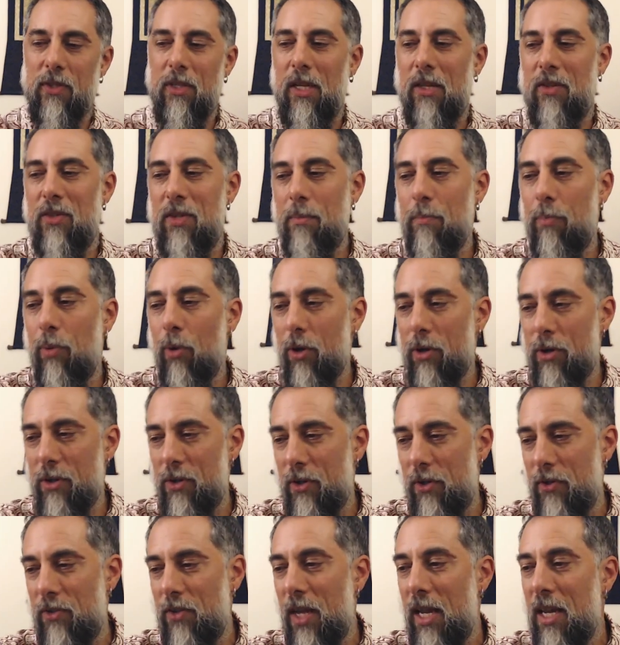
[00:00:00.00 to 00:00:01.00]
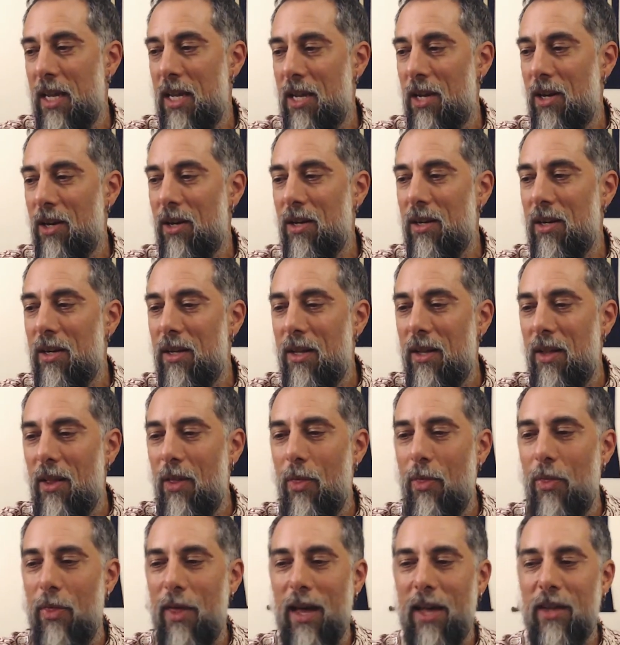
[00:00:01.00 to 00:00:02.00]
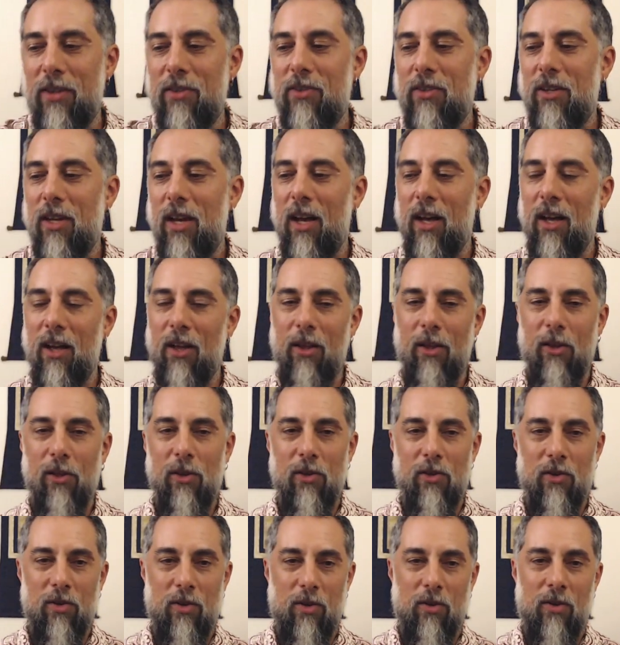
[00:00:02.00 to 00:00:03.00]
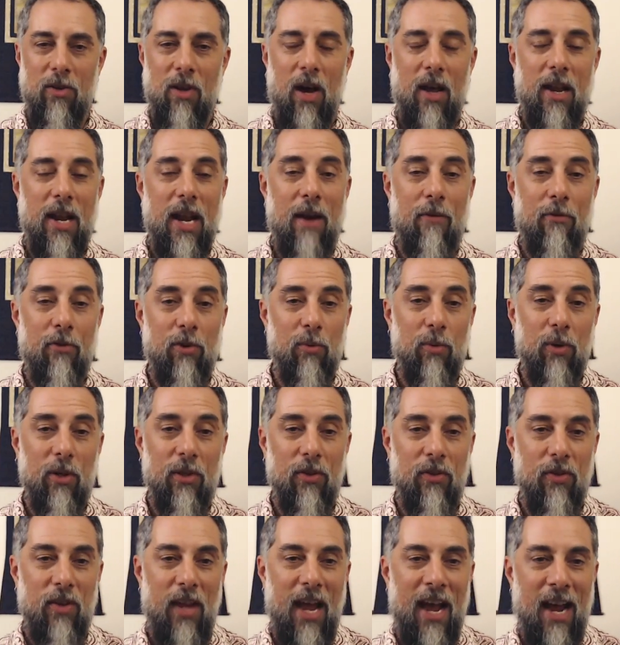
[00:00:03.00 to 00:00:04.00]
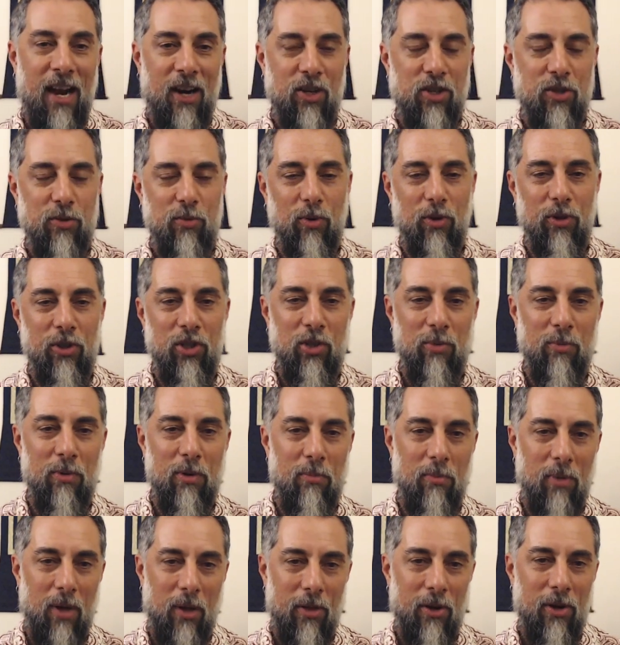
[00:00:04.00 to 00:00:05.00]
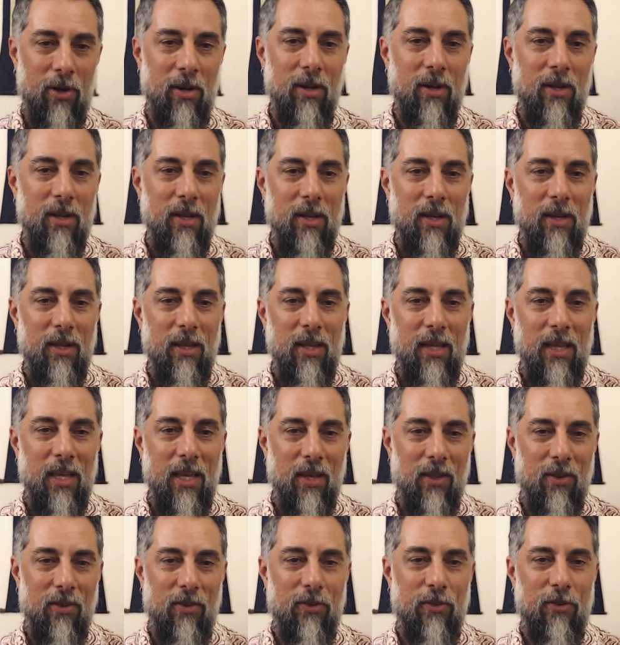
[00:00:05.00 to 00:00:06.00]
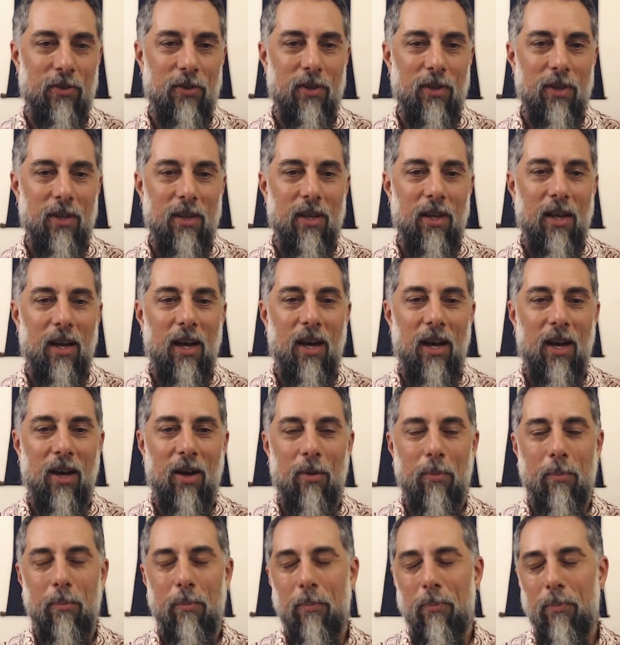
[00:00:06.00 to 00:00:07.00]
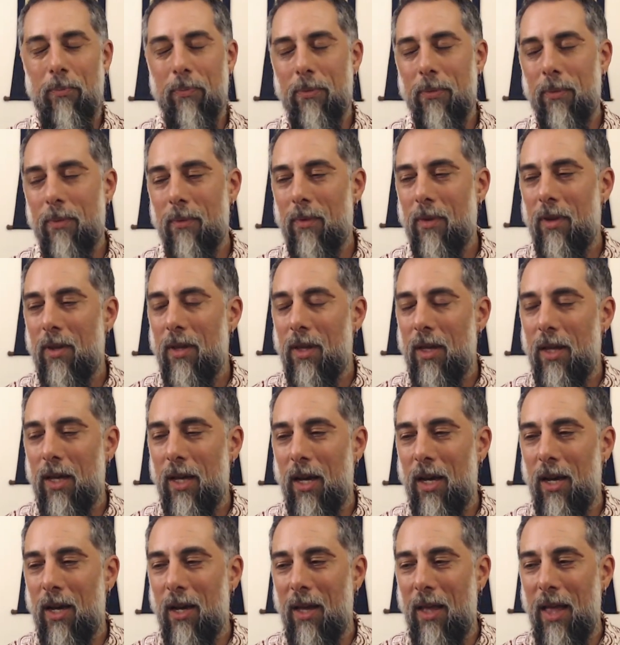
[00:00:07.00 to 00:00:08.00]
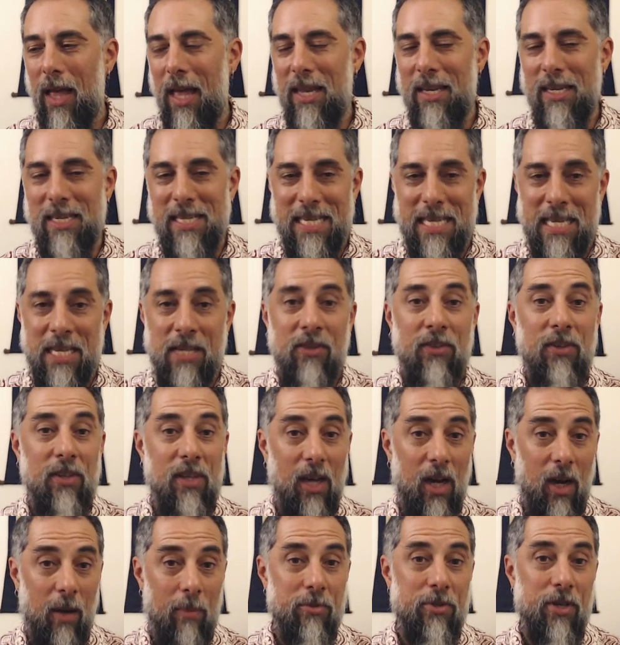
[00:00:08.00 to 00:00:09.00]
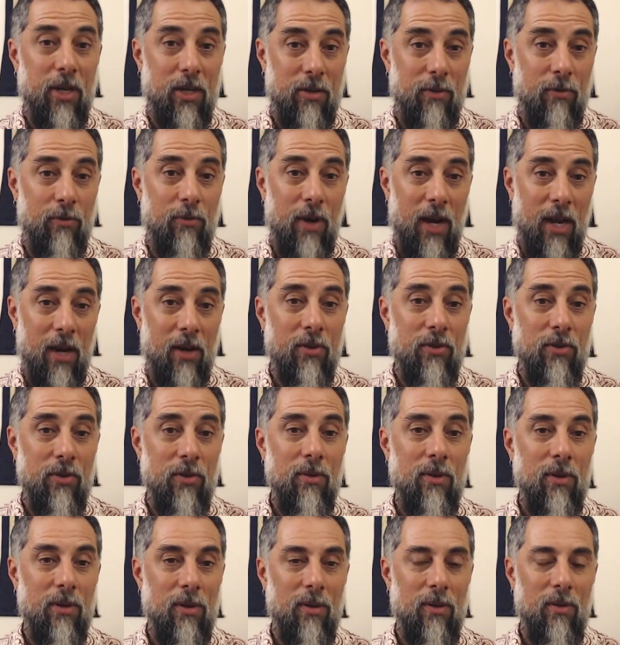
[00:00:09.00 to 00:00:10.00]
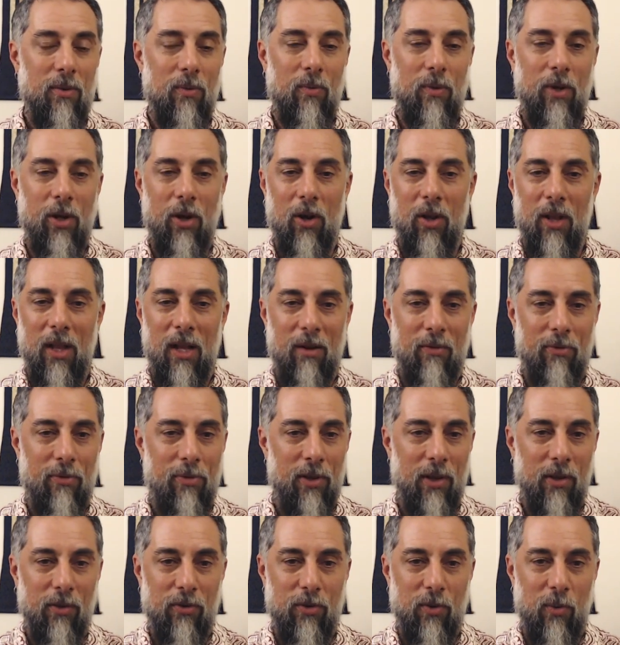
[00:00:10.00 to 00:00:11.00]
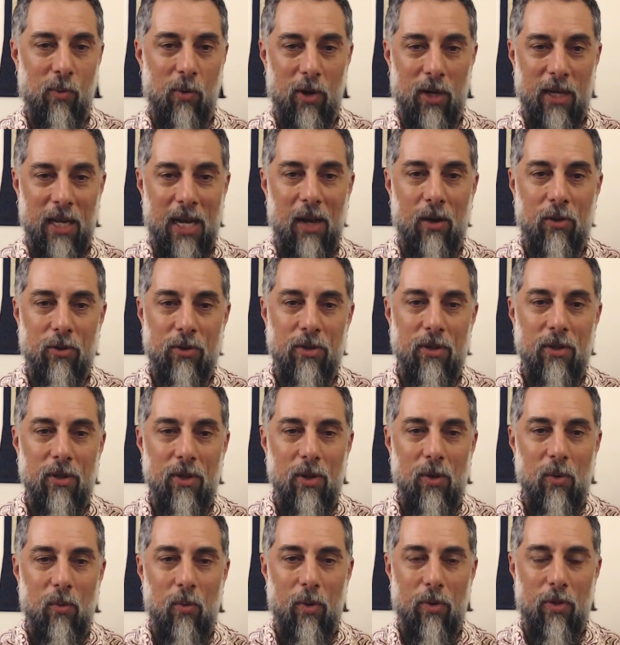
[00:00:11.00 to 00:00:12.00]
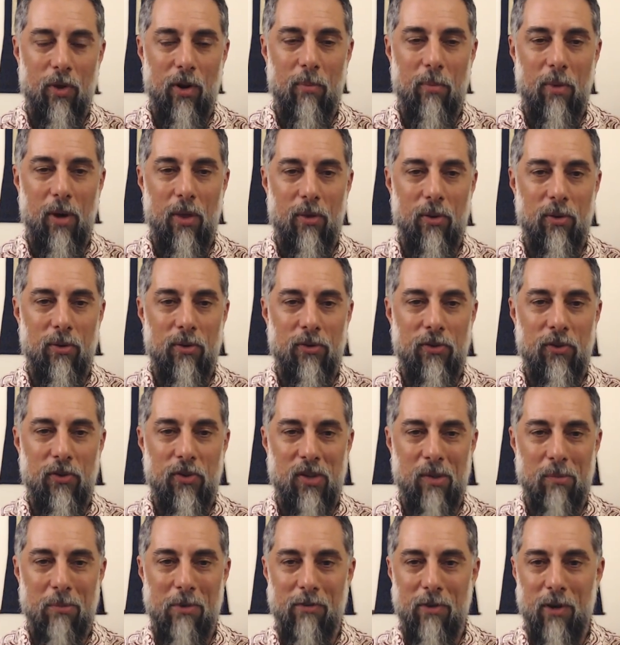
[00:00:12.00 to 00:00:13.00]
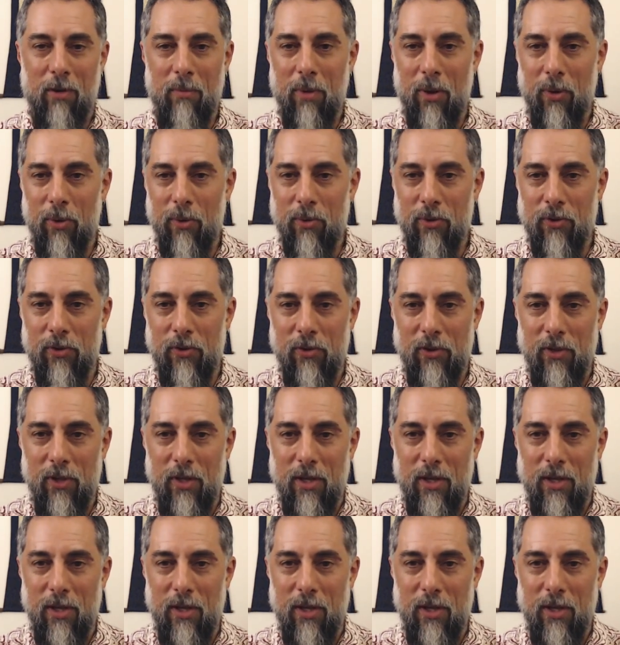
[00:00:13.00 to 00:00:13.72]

important to say here that not everyone's actual human mother is an easy object of gratitude. We all have things to work out with our mothers. Some of our mothers